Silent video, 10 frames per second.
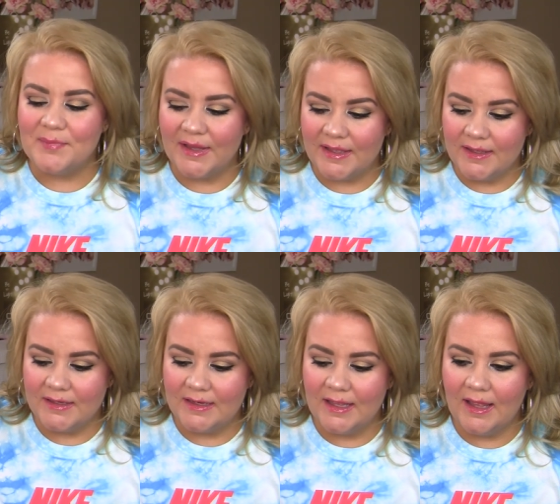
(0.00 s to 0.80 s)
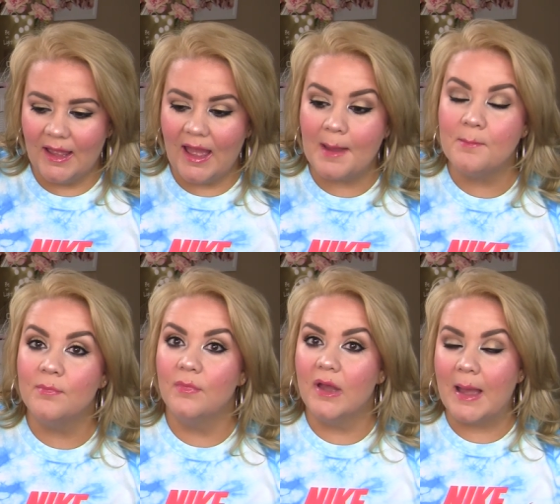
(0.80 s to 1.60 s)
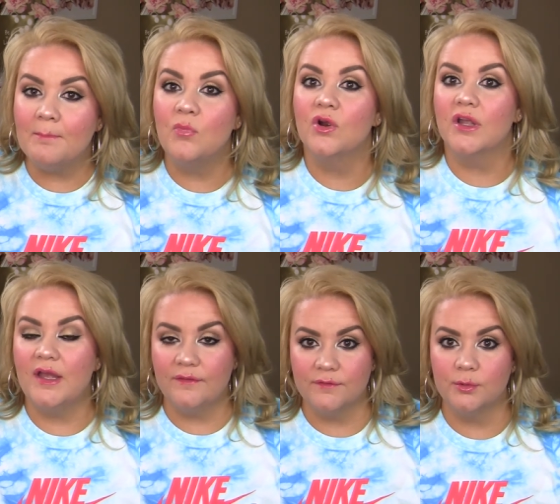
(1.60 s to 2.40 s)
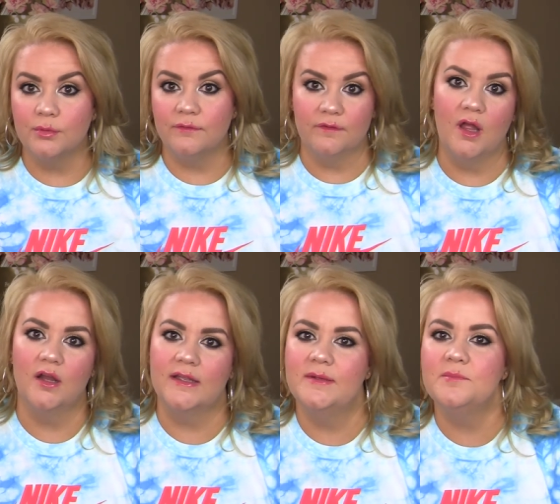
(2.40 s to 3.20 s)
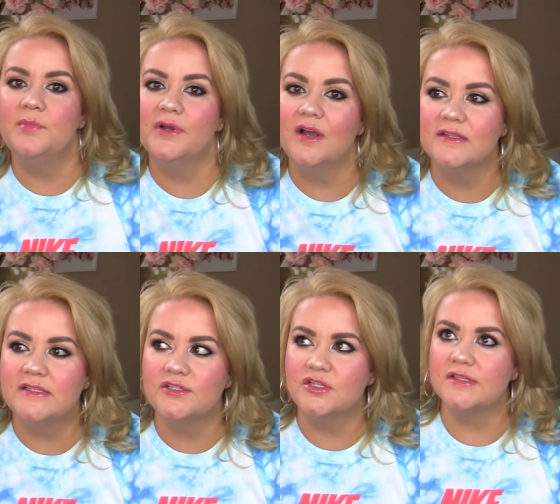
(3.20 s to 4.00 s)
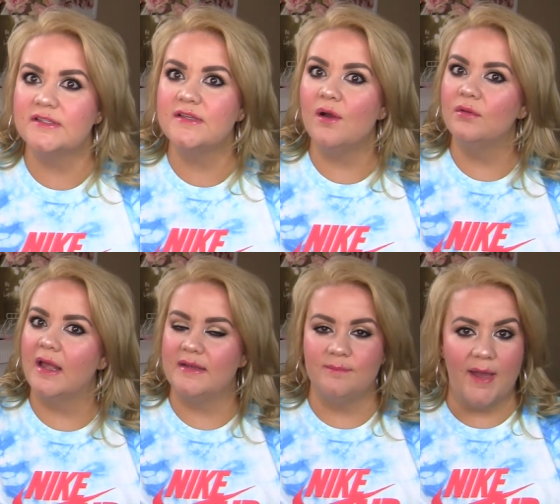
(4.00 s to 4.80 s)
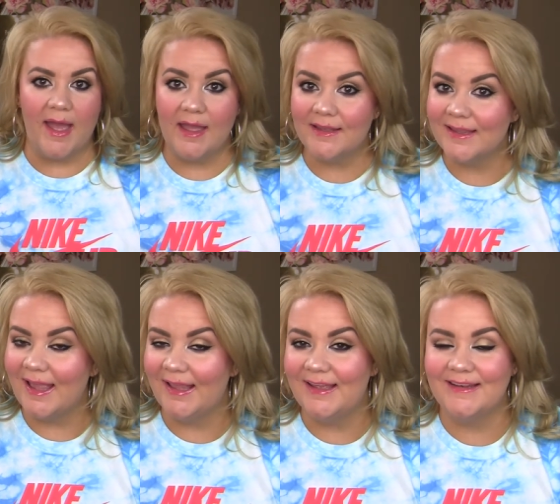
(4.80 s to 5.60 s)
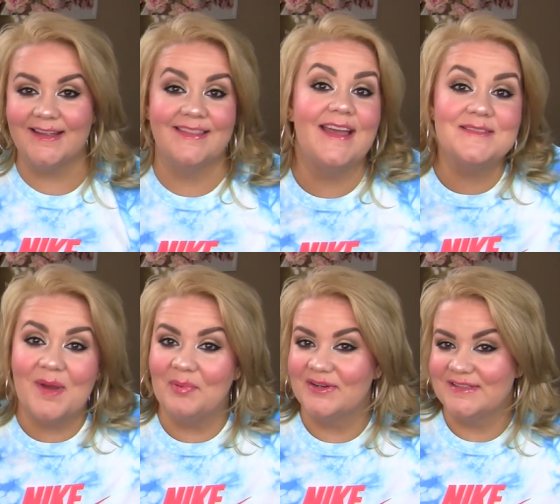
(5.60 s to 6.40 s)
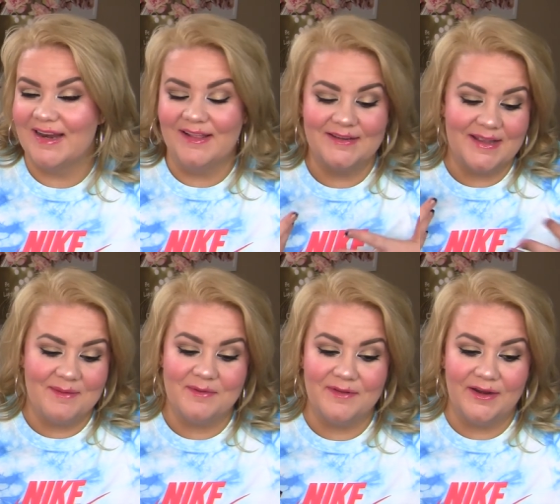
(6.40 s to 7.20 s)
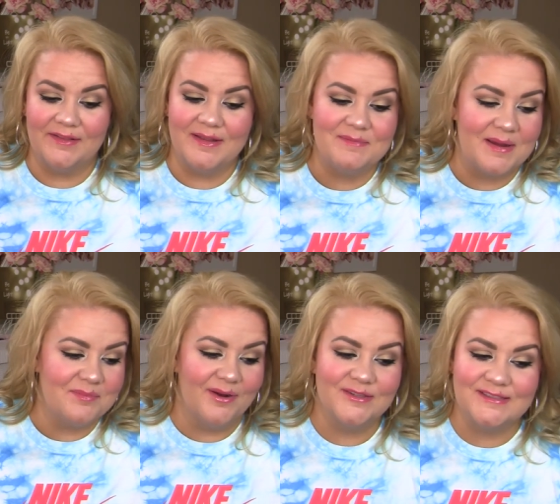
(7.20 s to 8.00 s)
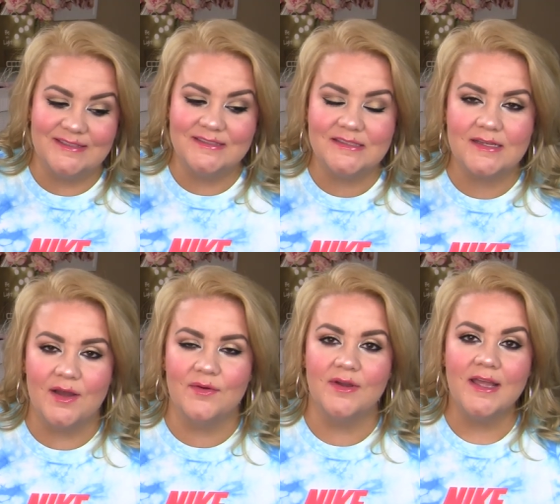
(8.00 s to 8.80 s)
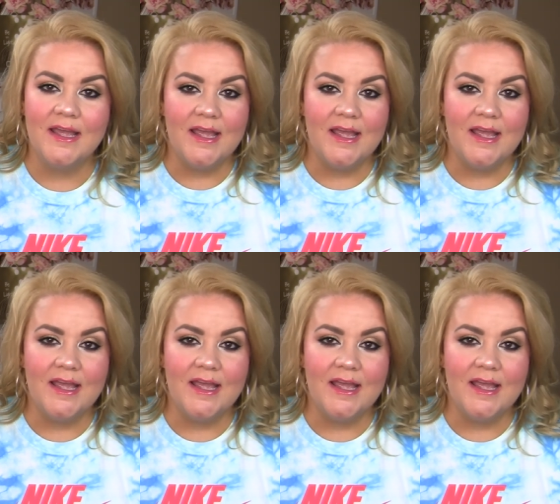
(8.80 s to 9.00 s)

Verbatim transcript: but I'm, I'm more comfortable vlogging because it's just so laid back and, and that's my personality. I'm a very laid back person. So